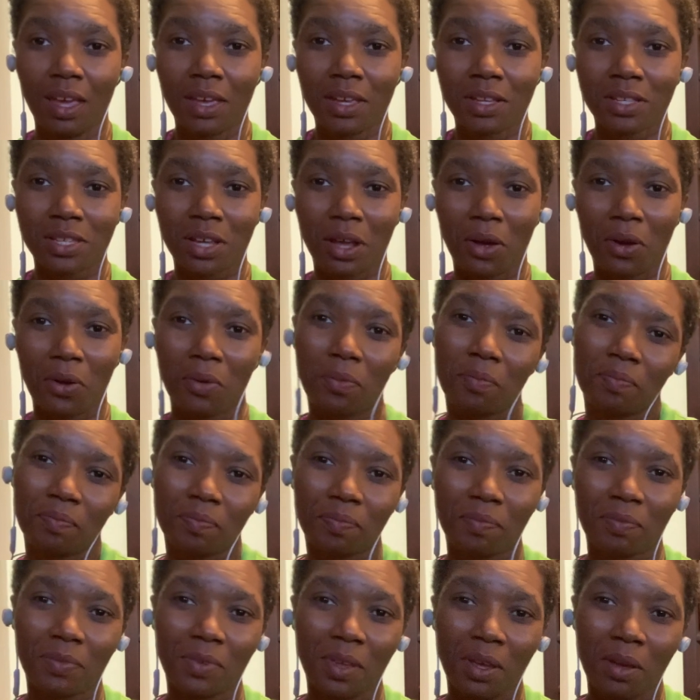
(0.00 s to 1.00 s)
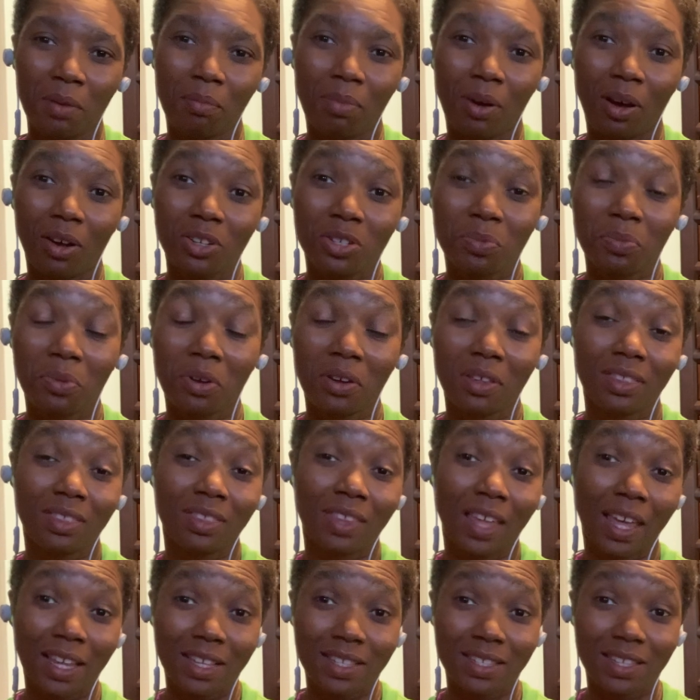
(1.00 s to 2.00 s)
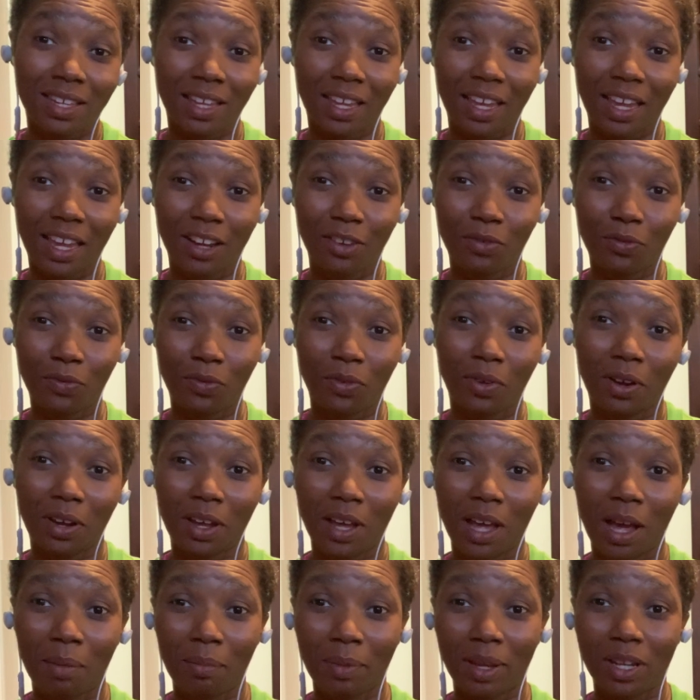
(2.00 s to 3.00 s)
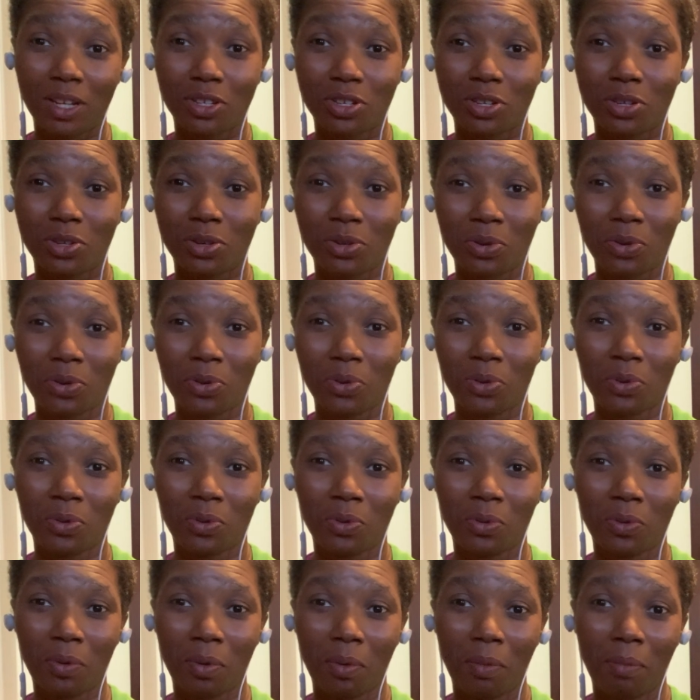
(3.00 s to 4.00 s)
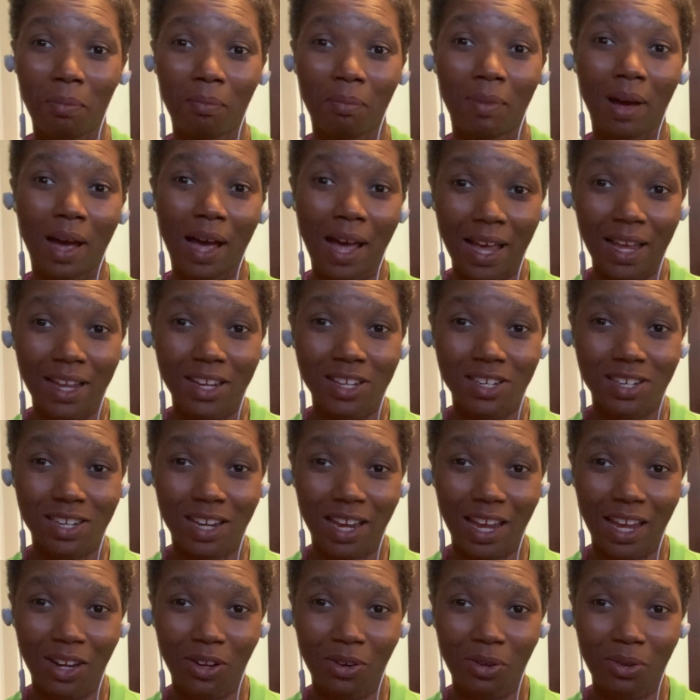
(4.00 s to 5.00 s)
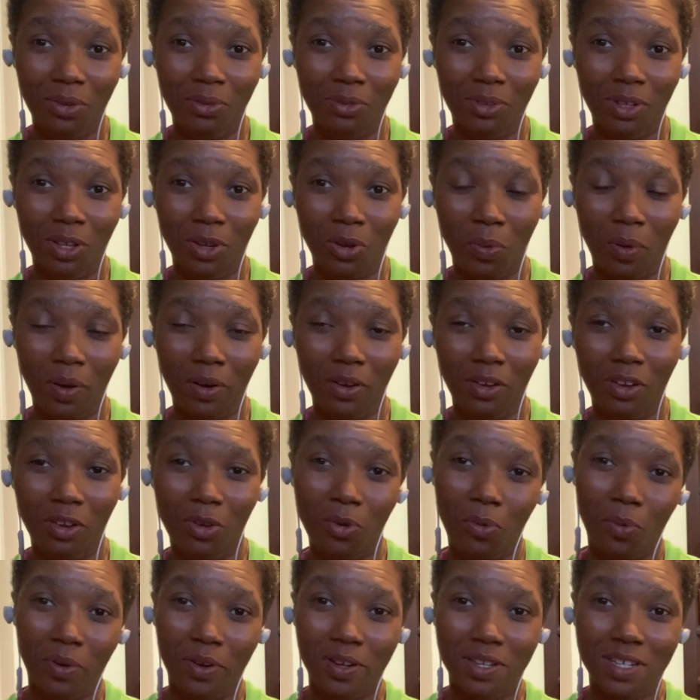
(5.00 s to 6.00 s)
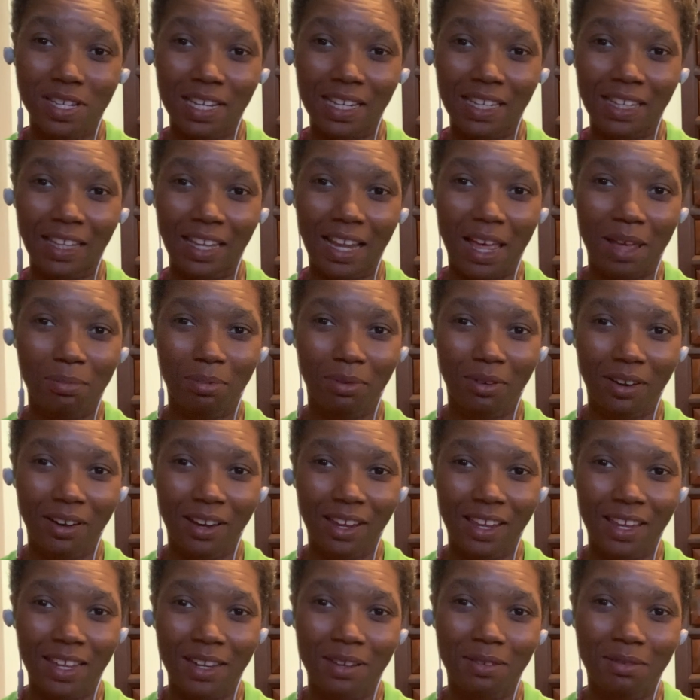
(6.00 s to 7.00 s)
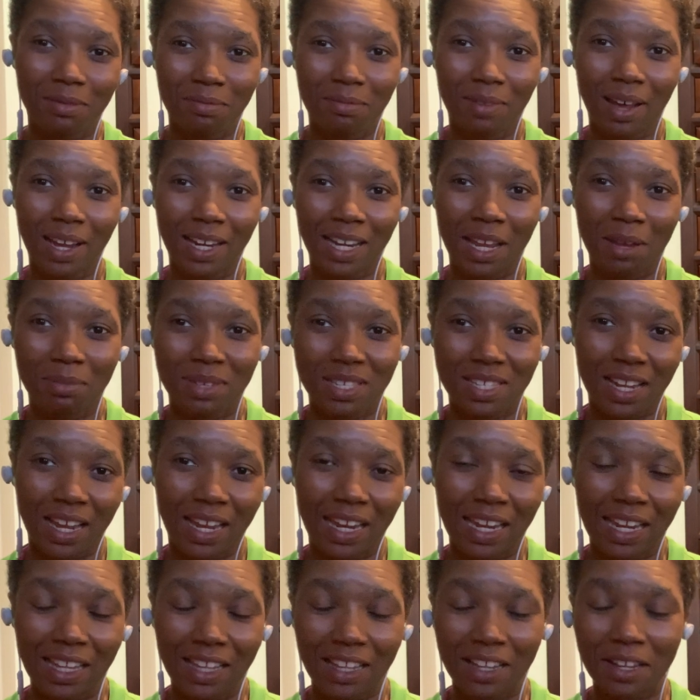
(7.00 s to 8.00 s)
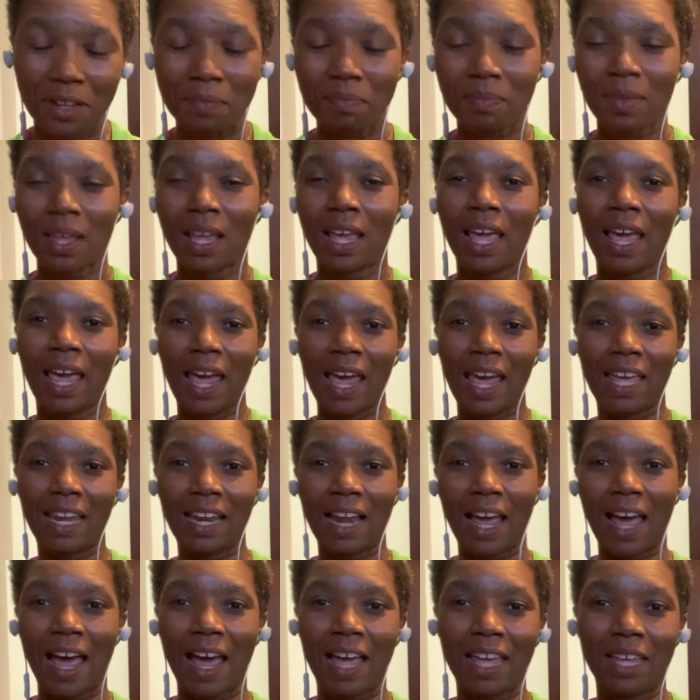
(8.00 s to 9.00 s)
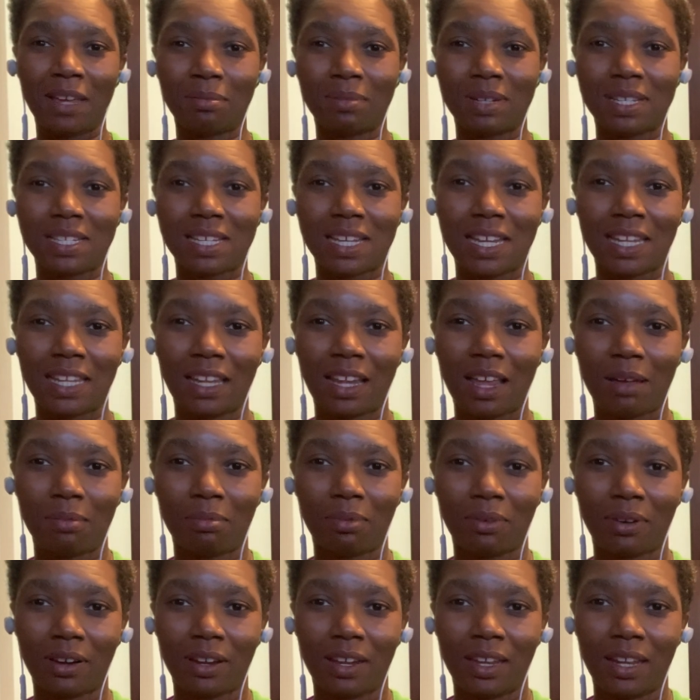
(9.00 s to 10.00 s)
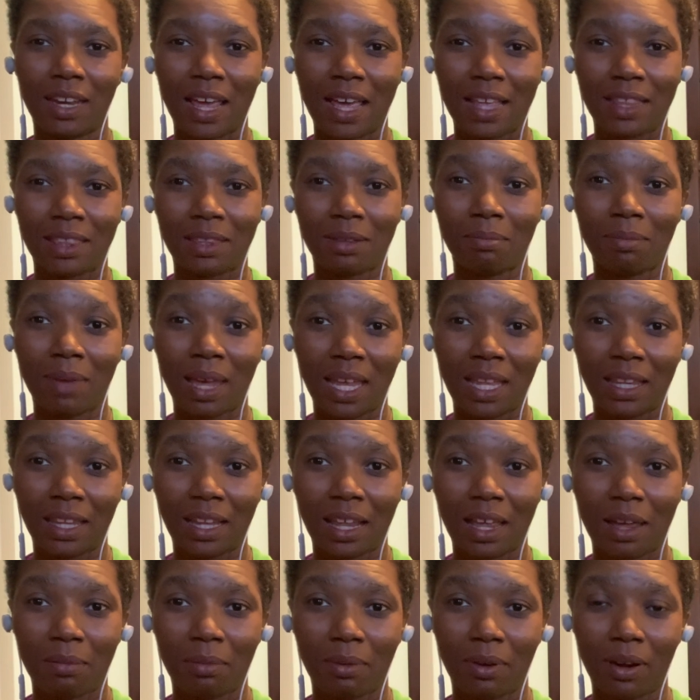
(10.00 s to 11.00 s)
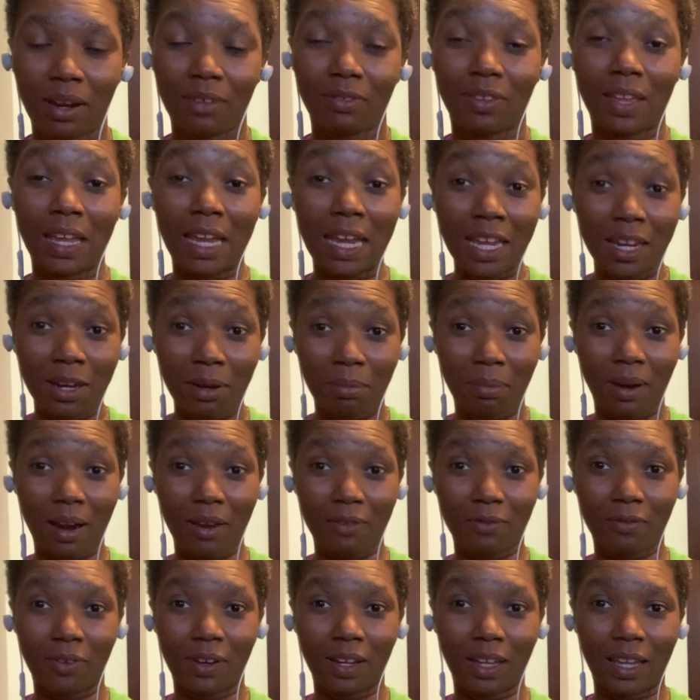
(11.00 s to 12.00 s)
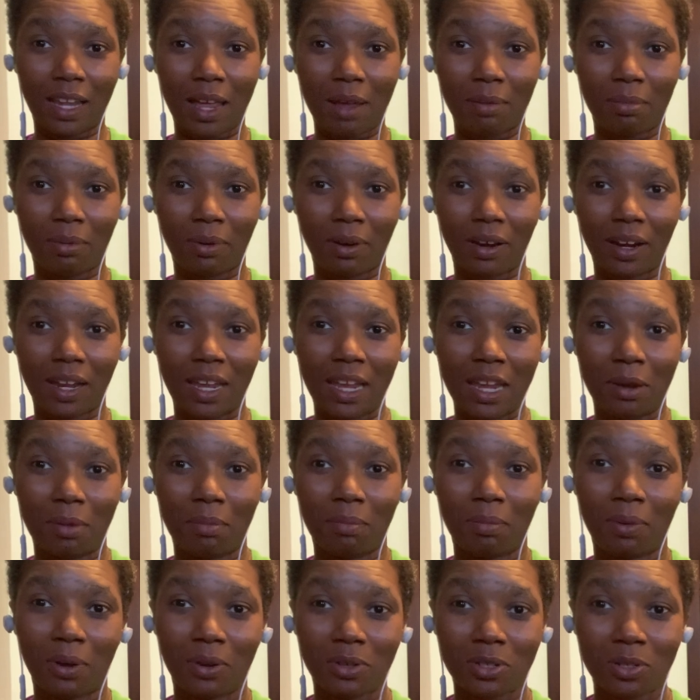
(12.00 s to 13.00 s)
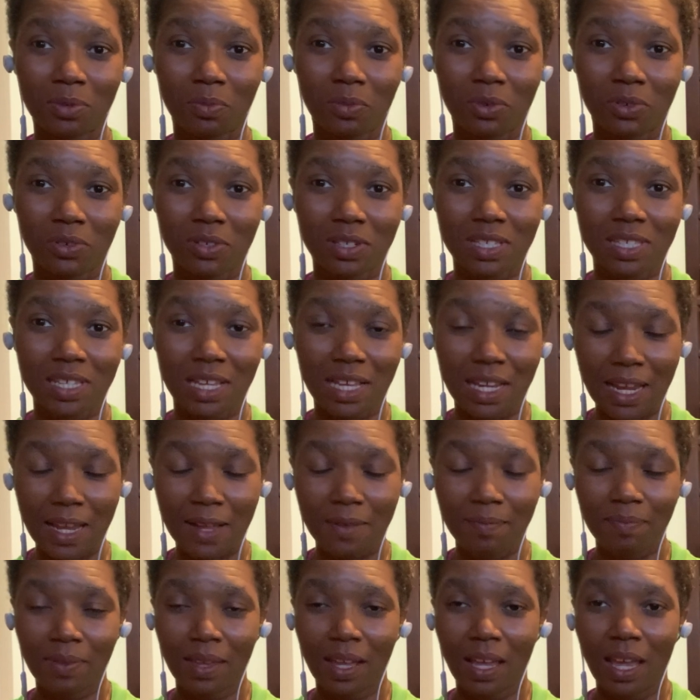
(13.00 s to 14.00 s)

So Baltimore, thanks again for coming to my channel, The Quirky Quarantine Librarian. My name is Naila, and I am a teen librarian at the main library, the Enid Pratt Free Library here in Baltimore City.